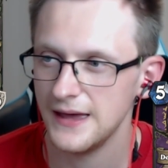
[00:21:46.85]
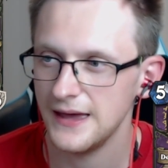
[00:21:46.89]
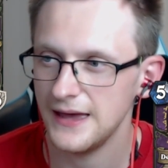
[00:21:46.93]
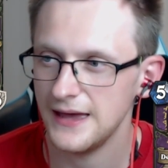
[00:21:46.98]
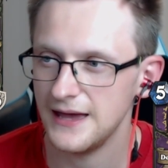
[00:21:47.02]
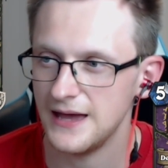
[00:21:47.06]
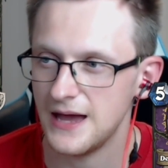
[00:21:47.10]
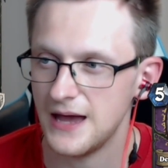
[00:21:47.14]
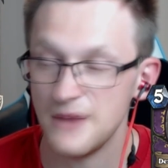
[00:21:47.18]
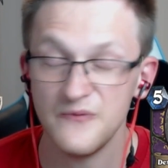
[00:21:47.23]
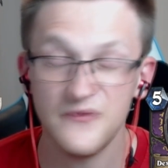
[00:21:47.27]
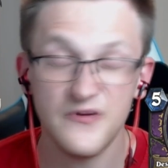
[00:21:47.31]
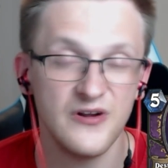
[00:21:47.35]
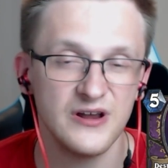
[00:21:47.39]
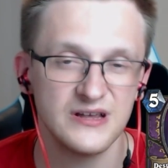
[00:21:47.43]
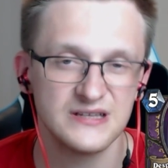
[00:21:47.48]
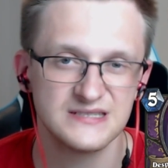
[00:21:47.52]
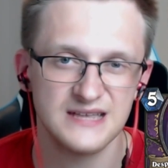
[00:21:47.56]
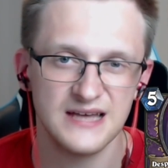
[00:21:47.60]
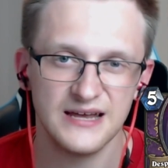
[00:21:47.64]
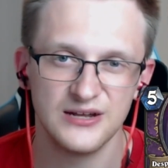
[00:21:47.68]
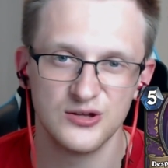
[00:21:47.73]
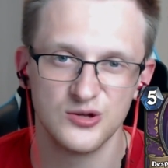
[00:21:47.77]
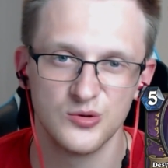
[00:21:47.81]
I'm very
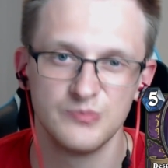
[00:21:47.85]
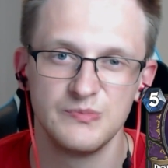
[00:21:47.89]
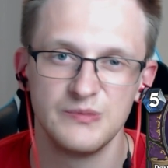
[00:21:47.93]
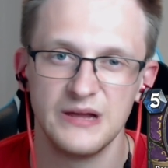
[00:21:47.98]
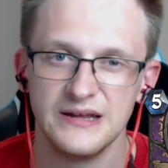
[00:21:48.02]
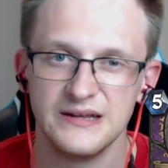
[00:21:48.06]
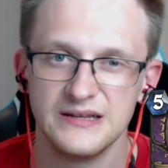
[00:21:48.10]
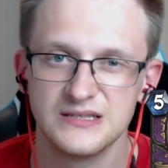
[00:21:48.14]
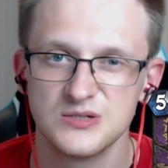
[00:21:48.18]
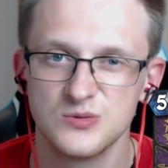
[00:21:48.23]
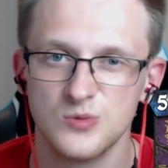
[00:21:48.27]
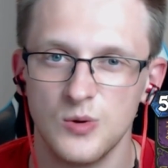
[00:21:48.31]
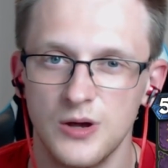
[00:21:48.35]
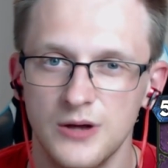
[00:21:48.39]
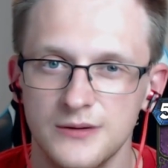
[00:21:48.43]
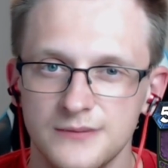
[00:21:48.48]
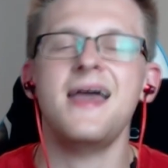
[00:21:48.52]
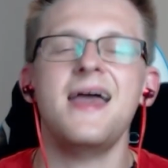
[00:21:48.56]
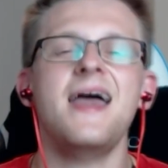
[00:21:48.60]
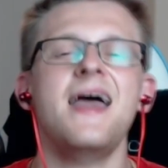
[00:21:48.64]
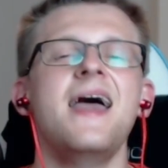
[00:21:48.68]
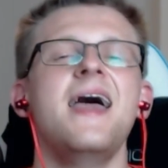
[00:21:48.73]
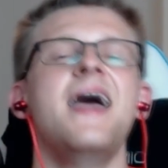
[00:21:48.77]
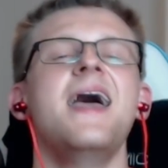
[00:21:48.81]
excited to play this one.
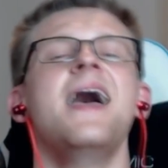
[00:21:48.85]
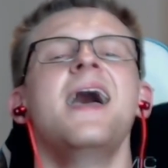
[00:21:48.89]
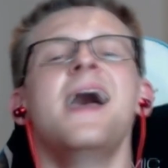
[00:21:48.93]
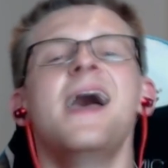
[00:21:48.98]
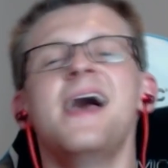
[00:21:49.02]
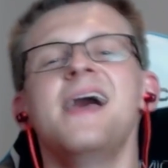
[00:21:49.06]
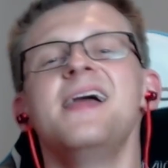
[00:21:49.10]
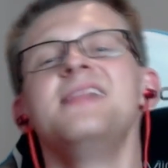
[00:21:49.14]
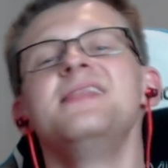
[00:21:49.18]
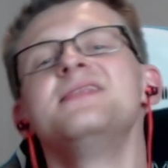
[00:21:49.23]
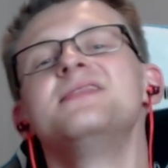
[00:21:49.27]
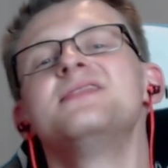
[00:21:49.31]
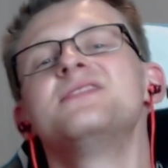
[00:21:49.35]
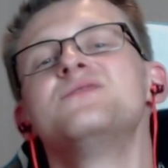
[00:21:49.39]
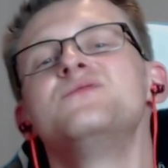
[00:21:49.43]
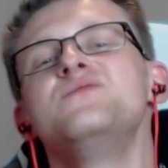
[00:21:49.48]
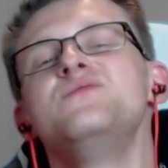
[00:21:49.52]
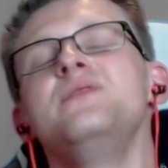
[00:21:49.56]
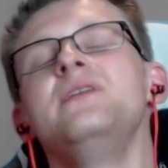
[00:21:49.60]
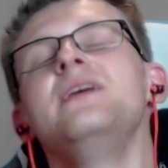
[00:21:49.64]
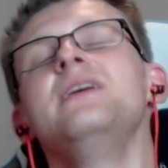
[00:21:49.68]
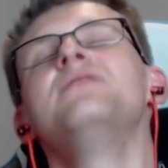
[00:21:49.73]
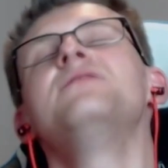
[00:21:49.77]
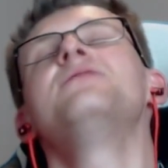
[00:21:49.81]
And
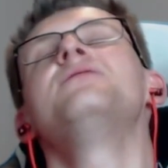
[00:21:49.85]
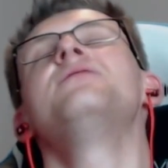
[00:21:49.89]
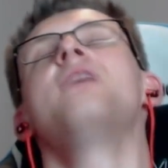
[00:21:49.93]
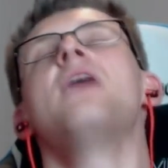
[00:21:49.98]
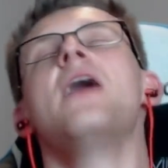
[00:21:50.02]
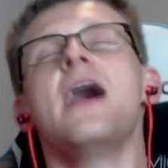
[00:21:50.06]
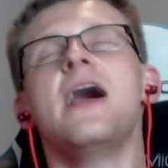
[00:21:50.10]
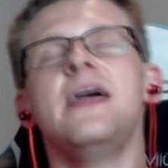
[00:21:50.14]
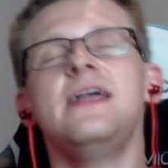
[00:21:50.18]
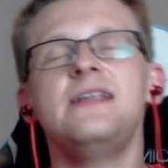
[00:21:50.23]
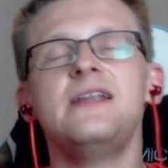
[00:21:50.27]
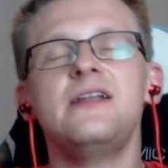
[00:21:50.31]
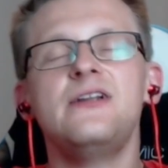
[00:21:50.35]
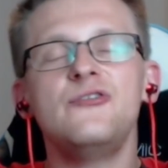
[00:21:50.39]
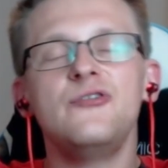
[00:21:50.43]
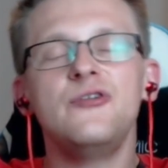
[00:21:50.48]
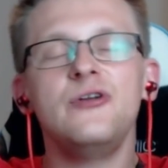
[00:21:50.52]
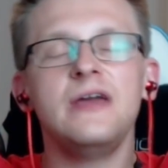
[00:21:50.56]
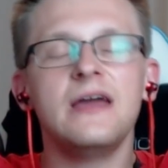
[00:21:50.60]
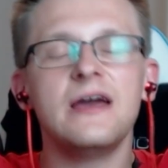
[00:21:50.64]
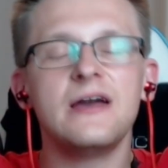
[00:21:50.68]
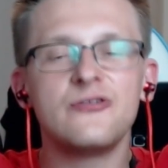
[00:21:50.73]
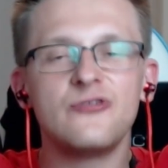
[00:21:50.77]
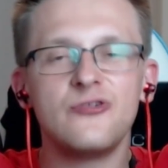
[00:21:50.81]
we
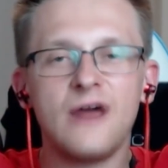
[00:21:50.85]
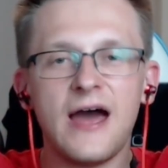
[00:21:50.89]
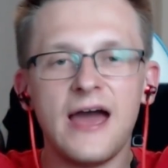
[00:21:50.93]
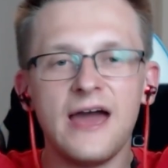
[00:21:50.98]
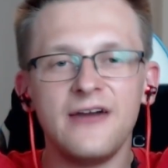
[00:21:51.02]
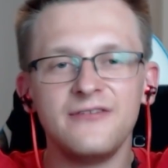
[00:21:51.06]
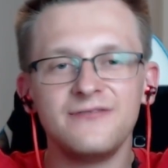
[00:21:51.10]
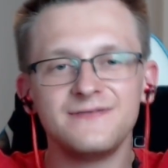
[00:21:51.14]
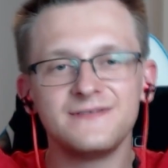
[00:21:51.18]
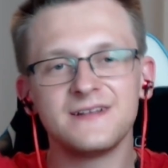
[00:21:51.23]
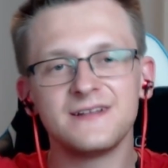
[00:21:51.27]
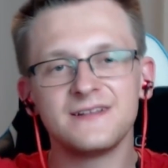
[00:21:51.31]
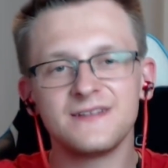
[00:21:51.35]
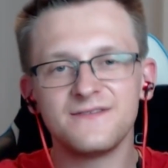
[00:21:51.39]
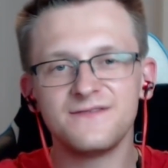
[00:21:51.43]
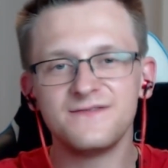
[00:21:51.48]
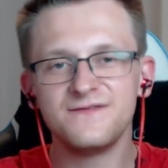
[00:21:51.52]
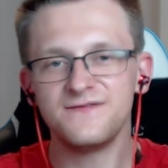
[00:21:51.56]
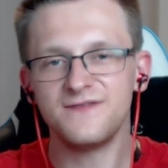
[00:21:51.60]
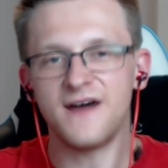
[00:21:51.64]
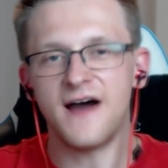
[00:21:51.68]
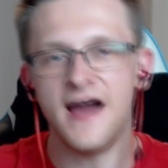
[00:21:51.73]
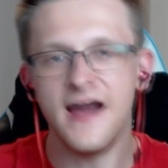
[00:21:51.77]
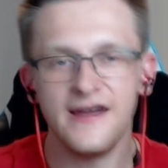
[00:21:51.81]
finally arrived at the
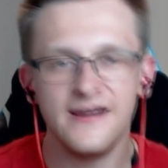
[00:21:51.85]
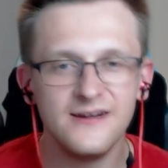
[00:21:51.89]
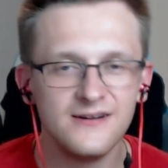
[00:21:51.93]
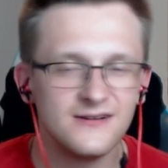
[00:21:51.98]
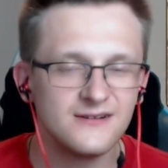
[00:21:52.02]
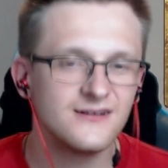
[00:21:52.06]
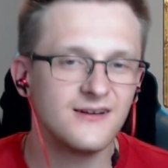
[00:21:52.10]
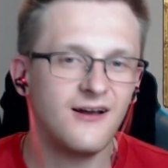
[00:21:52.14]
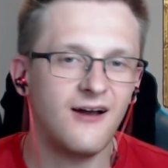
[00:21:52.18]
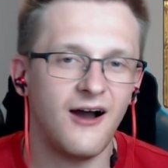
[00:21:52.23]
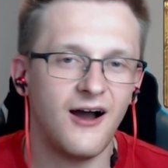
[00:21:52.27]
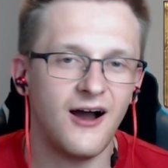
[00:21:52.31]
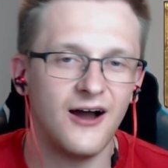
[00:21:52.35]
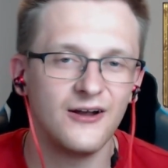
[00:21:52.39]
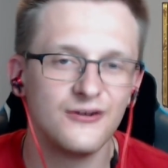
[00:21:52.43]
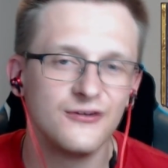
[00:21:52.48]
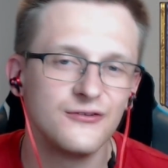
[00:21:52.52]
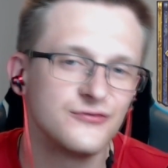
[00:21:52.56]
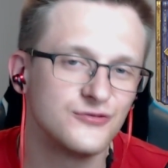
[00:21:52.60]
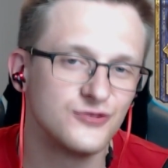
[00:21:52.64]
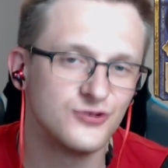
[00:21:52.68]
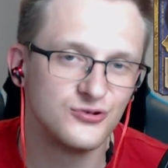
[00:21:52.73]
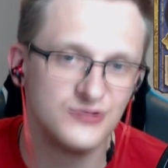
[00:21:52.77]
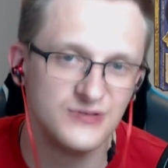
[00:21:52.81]
final card
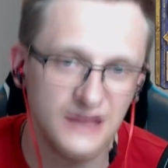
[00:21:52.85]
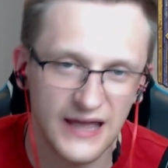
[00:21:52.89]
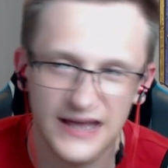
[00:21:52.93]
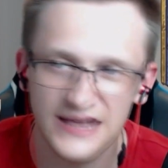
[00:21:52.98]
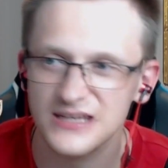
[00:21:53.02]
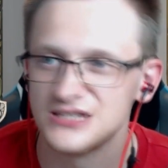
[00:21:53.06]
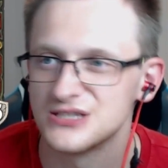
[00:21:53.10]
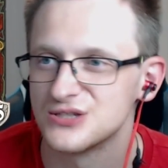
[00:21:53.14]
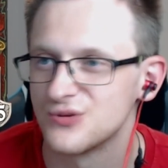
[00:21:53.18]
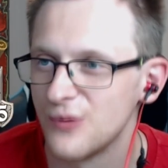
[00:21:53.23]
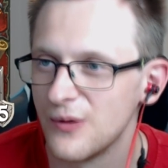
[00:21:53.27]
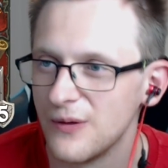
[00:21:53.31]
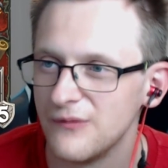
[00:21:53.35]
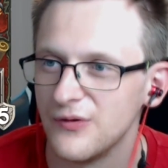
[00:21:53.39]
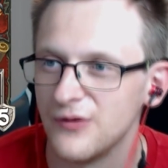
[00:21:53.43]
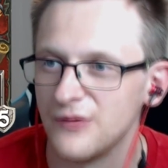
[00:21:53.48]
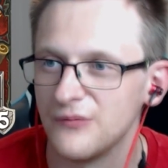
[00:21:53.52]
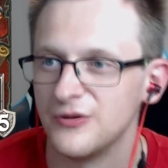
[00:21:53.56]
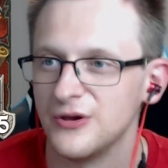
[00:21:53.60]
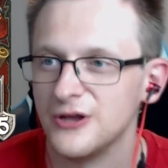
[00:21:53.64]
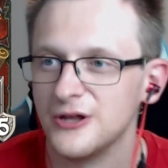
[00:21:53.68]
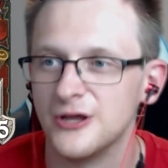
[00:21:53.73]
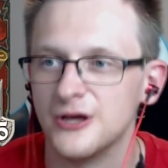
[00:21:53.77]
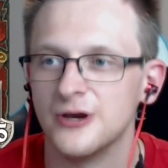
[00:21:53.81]
of today's review
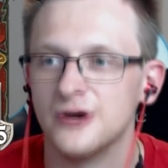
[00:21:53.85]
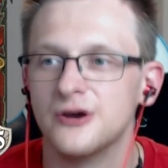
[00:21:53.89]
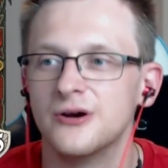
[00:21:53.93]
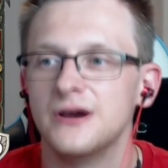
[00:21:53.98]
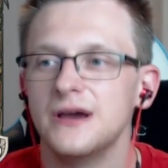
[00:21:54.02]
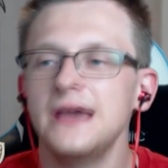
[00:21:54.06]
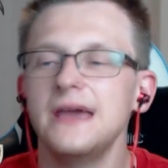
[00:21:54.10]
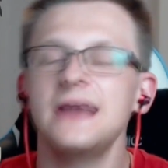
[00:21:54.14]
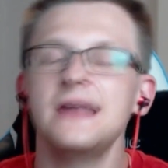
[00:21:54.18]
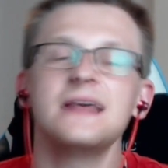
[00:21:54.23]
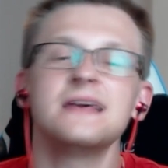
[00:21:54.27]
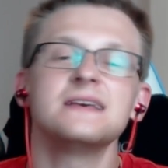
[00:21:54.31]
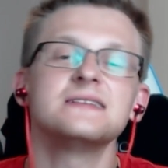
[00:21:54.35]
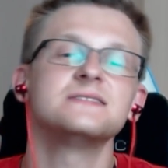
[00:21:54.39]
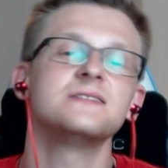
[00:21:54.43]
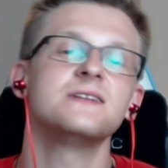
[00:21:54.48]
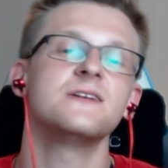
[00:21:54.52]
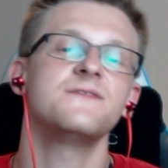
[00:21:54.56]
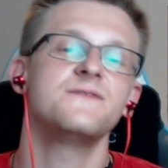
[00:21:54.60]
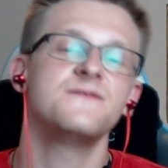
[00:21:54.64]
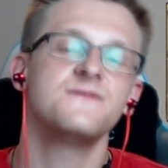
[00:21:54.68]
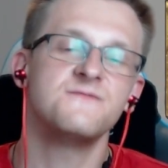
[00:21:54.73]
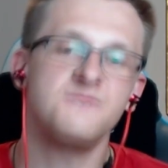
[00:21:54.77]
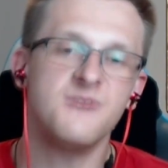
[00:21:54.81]
video. It is the
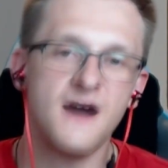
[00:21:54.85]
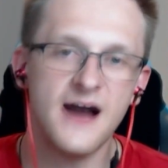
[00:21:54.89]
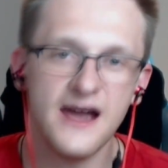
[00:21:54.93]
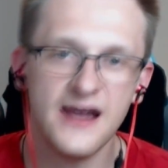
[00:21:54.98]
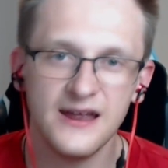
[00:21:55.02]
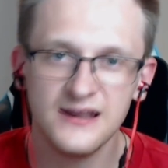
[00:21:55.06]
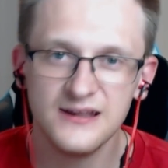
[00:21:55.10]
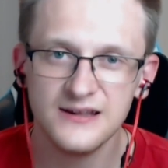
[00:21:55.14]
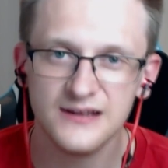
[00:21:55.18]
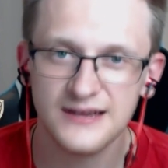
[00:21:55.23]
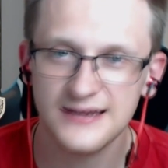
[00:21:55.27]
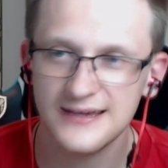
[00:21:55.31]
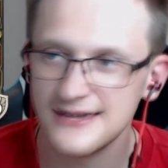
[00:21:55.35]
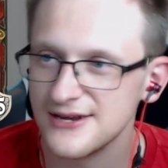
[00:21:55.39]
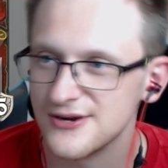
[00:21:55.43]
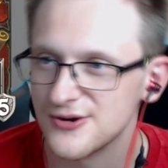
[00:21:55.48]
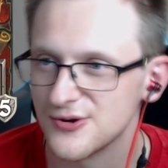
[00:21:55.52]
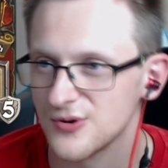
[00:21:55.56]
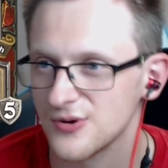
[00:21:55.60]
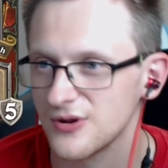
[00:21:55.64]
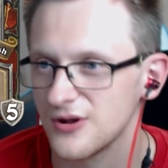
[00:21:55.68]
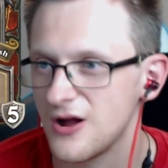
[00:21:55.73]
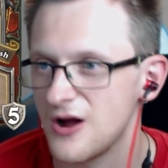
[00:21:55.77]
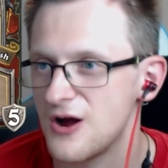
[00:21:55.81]
final
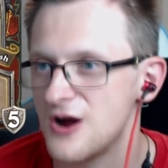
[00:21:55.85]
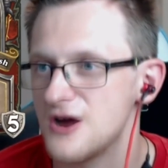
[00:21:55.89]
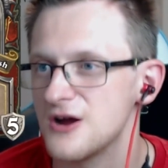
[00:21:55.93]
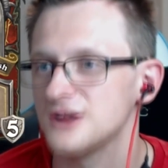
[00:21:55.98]
hero card,